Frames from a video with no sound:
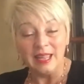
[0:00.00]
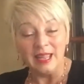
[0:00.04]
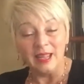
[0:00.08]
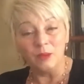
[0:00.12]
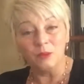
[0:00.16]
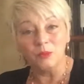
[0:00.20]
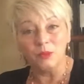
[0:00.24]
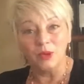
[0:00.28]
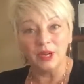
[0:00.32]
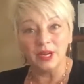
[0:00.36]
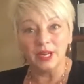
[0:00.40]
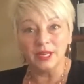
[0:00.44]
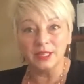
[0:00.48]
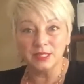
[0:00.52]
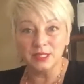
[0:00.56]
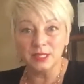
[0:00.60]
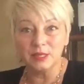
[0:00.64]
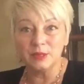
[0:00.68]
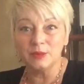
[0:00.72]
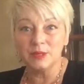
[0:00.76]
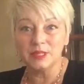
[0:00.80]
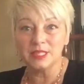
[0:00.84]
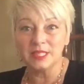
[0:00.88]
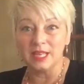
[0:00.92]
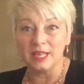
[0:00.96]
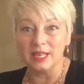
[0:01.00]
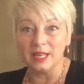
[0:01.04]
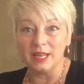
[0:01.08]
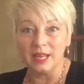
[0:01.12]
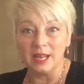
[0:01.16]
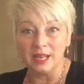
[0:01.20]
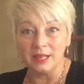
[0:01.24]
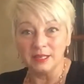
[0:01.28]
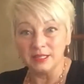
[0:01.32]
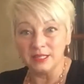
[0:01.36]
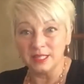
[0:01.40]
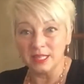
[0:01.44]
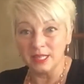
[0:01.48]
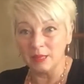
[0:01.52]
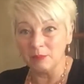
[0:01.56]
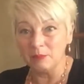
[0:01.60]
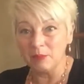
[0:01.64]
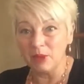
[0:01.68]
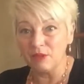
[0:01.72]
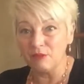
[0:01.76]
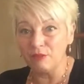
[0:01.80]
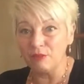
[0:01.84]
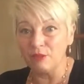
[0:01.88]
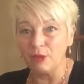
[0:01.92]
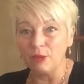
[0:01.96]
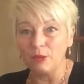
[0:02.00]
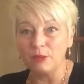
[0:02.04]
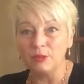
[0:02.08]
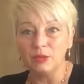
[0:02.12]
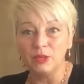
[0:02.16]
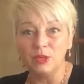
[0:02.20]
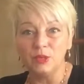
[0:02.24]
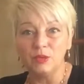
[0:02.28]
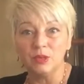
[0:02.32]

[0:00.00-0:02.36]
And what I do is I take my phone.